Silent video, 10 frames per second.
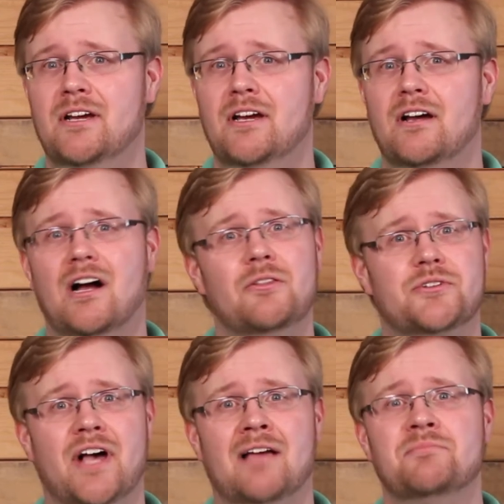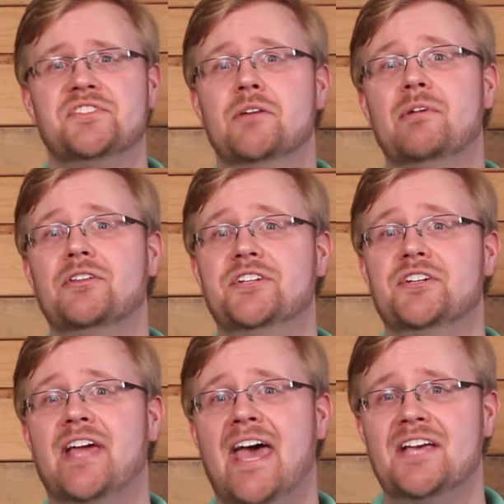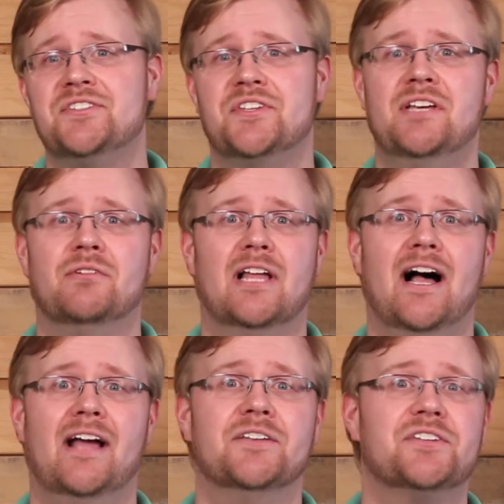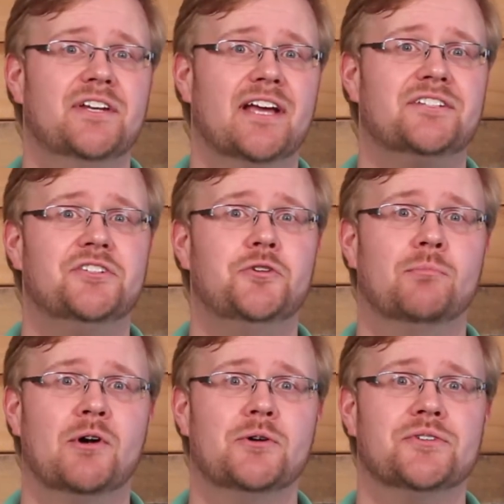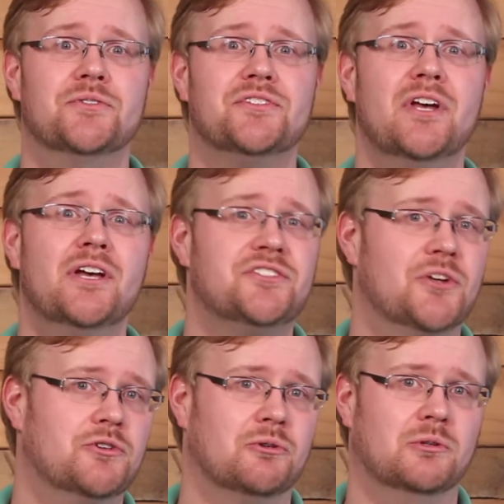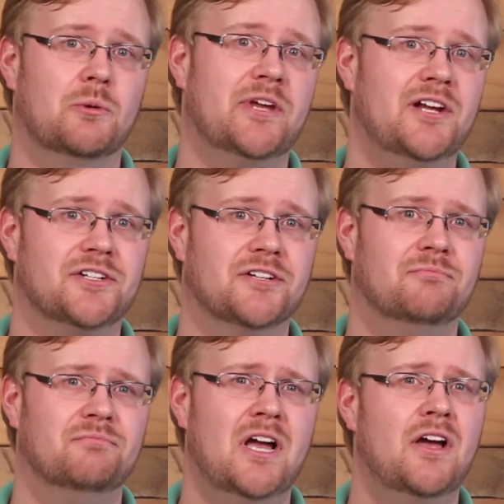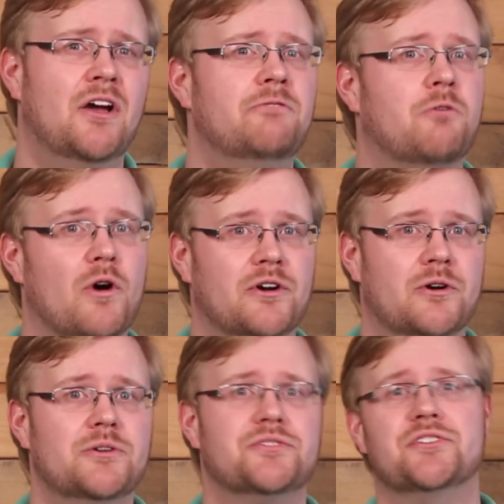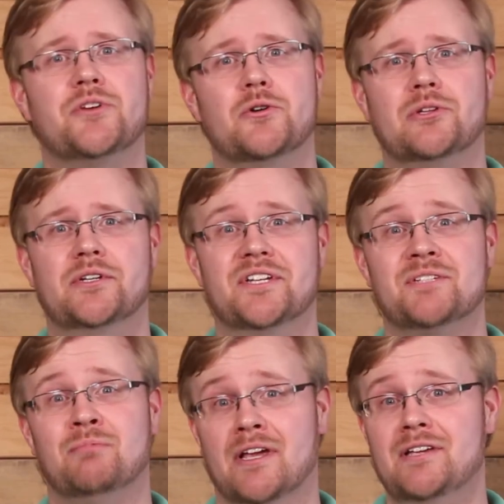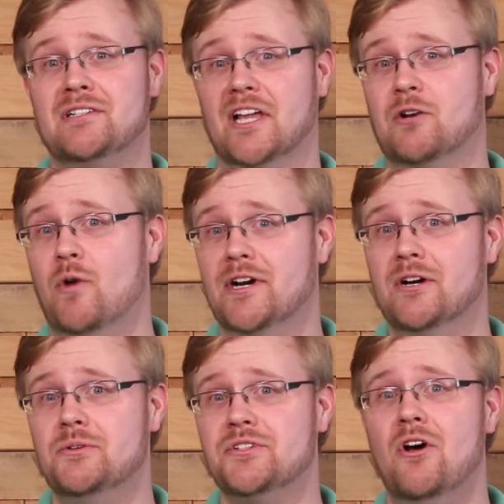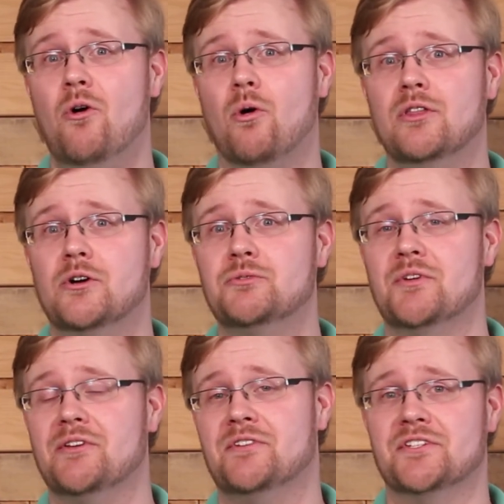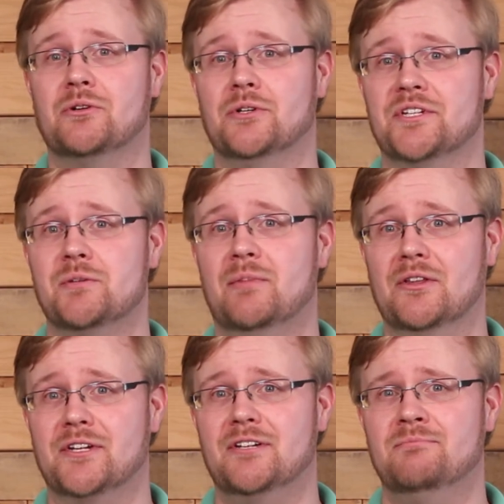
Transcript: Other times, the ability to cast the evil eye is connected to a person's social location. Foreigners, the socially displaced, like widows, or those with a physical disability.